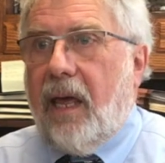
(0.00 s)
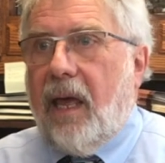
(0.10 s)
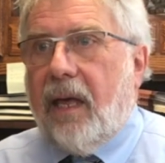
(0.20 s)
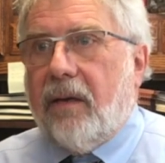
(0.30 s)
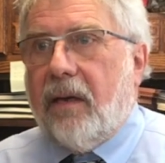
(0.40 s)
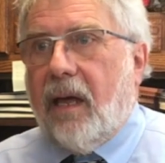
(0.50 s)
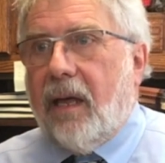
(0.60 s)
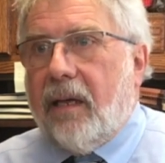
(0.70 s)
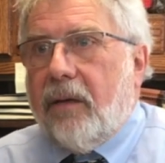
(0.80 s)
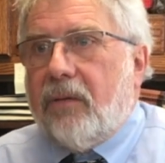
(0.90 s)

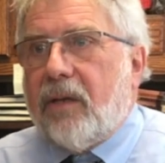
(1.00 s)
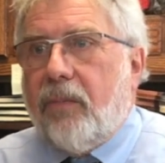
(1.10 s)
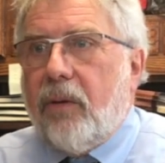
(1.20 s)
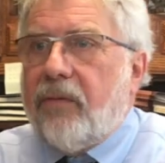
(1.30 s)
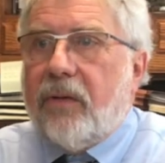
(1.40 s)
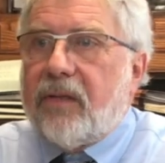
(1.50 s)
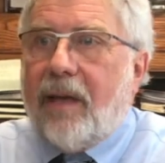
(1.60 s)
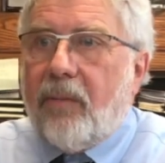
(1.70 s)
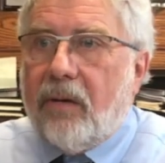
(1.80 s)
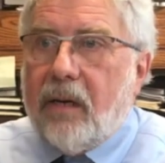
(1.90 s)
was a beautiful
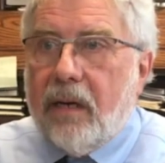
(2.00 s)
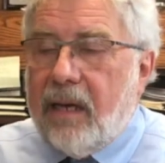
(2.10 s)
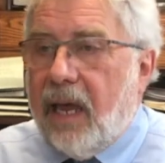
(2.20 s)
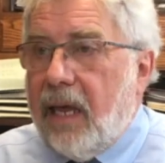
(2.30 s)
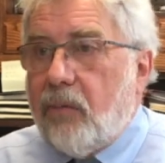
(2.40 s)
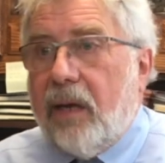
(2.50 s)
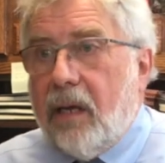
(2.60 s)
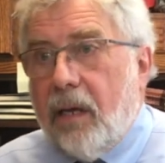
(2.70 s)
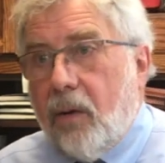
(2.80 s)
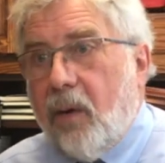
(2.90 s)
summer day, and we
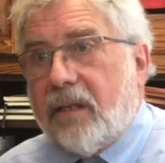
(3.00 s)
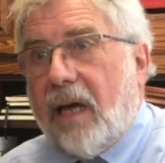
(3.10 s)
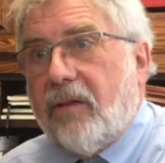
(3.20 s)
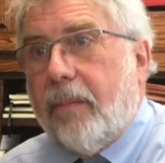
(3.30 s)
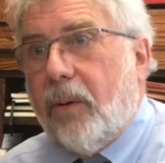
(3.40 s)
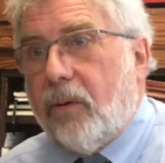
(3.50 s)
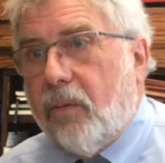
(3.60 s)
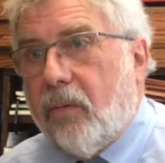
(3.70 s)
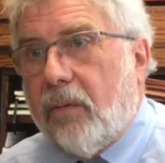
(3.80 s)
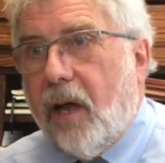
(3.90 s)
went down the boat
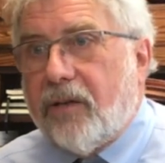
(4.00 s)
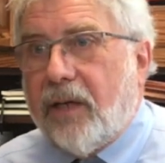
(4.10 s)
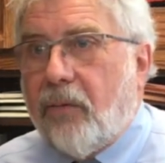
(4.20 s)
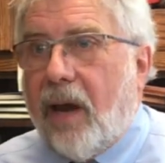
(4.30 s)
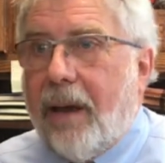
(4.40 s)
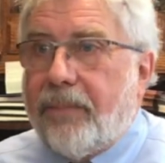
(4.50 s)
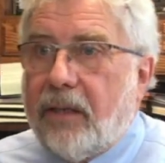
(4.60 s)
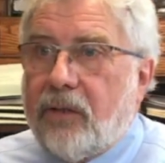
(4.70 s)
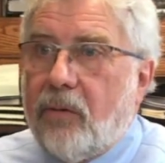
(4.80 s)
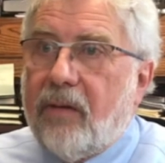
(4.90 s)
launching ramp,
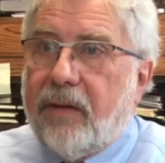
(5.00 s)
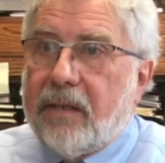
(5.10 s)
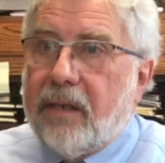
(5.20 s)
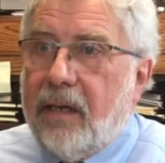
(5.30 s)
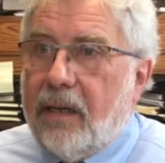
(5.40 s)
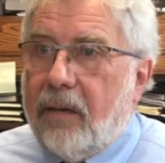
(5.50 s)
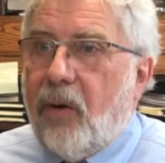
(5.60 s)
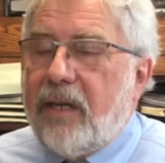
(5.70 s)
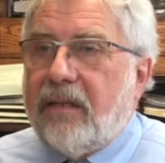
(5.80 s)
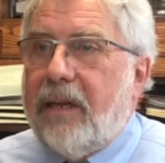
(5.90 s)
the two of us,
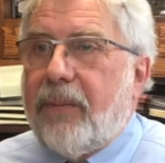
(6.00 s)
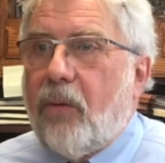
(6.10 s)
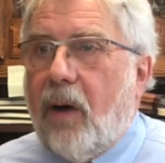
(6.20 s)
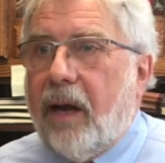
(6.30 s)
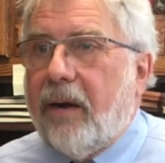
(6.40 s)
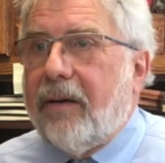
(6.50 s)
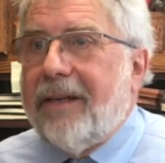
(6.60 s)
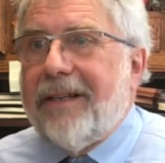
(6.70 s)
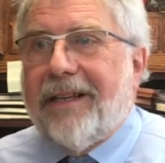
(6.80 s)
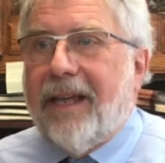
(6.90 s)
waist deep in water,
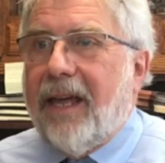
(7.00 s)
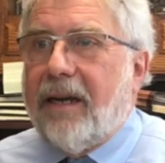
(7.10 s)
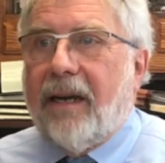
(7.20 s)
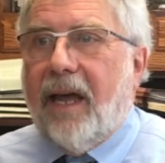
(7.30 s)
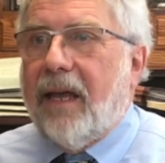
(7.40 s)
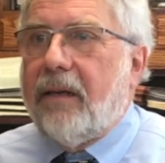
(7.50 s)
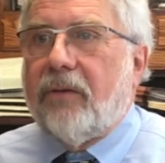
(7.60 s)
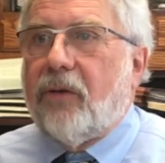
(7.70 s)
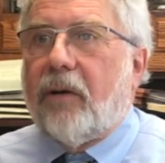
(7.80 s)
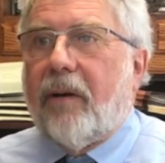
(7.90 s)
and I
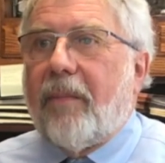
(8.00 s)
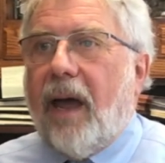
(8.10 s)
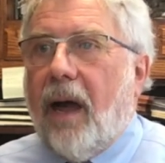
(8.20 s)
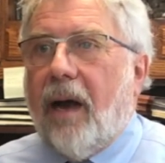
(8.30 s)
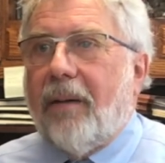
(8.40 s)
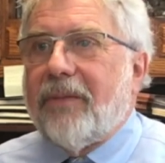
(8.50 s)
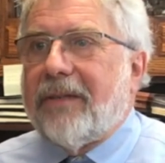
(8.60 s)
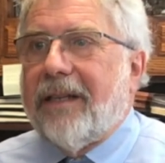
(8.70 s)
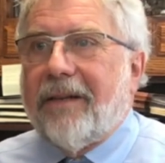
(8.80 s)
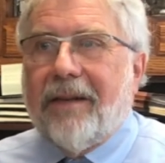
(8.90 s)
took her in my arms
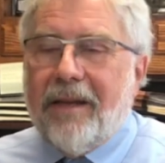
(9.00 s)
and